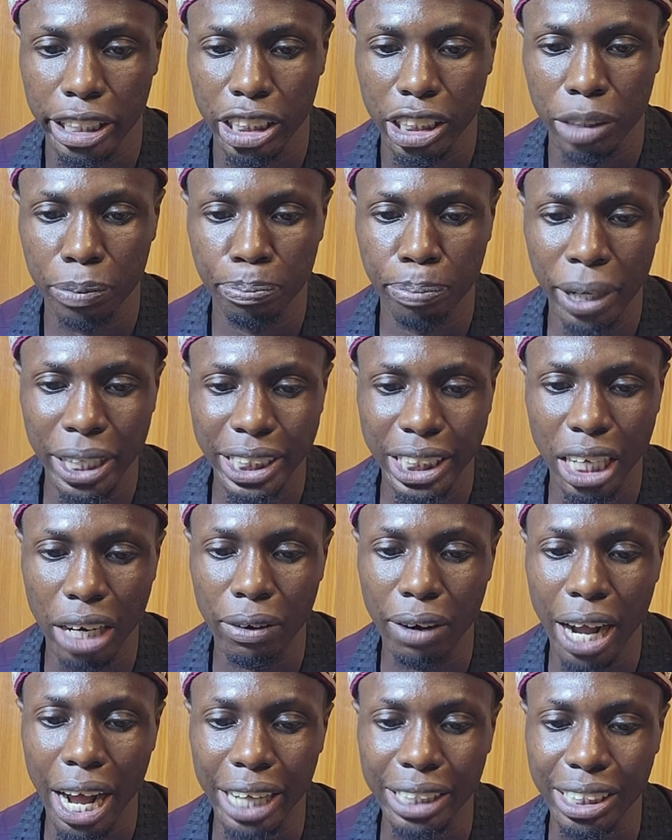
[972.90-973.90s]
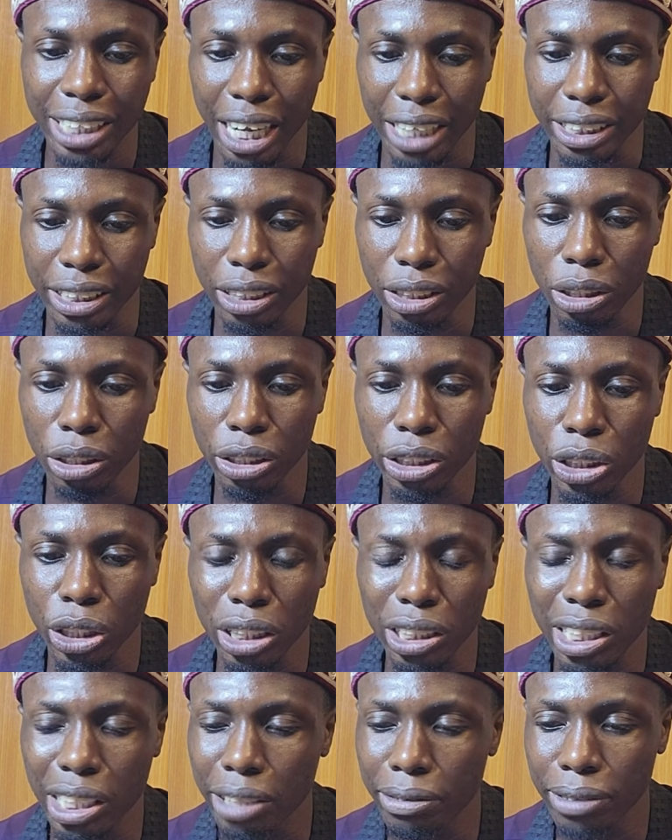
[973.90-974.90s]
Special ad categories,
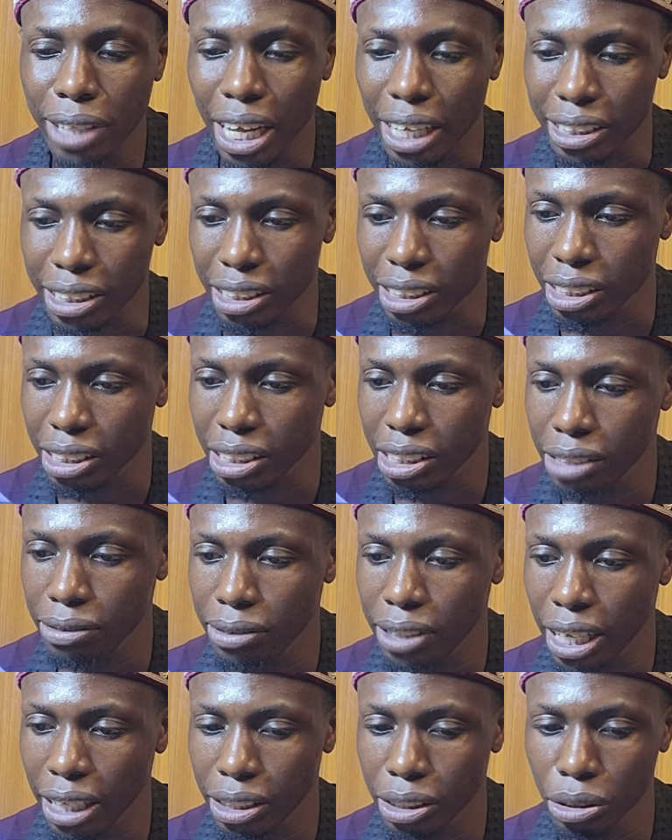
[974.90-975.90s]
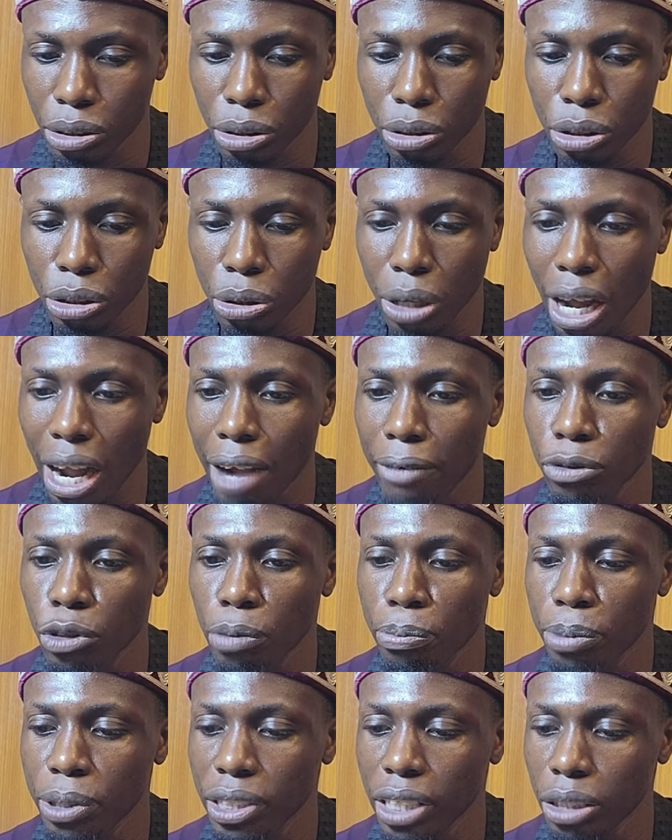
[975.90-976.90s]
just leave that, you have
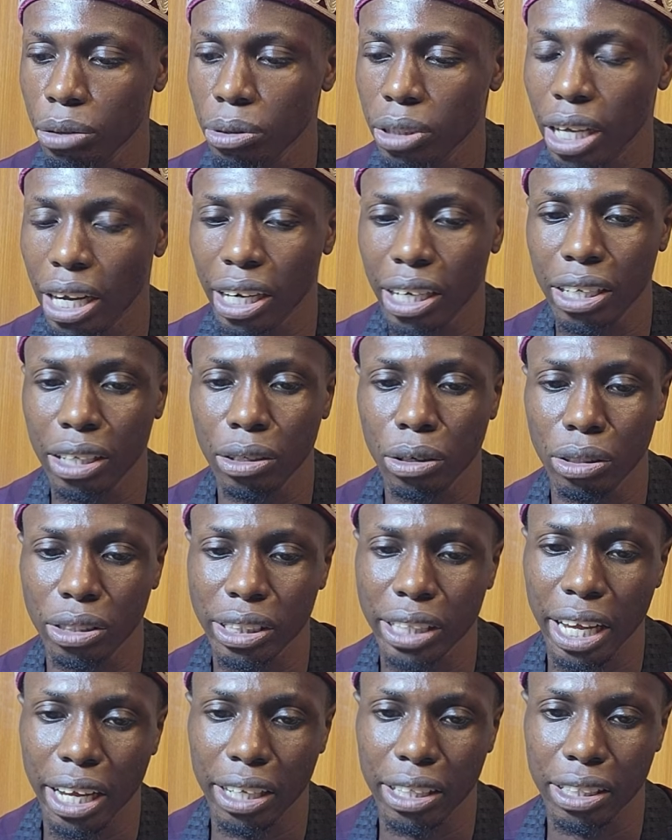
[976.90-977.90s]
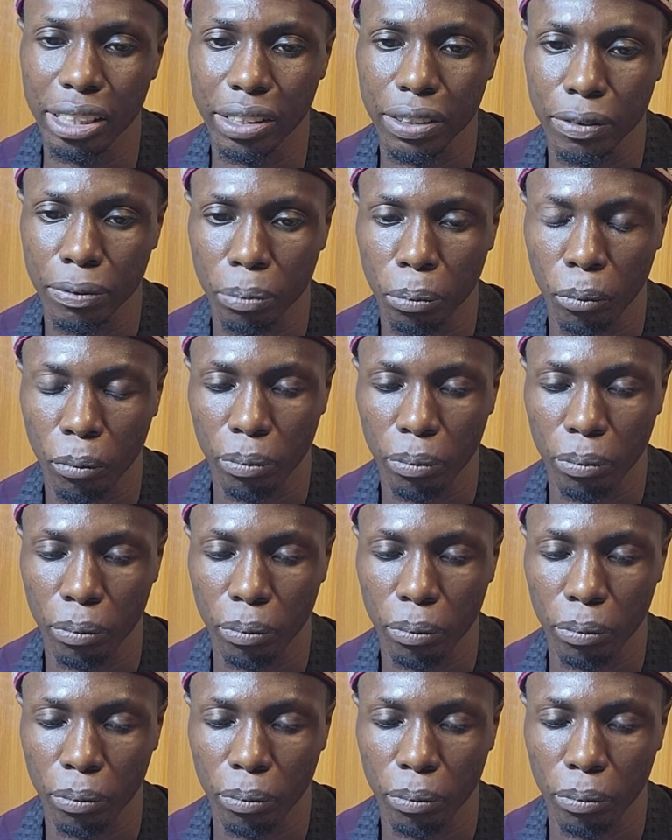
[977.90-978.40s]
no business with that. Click on next.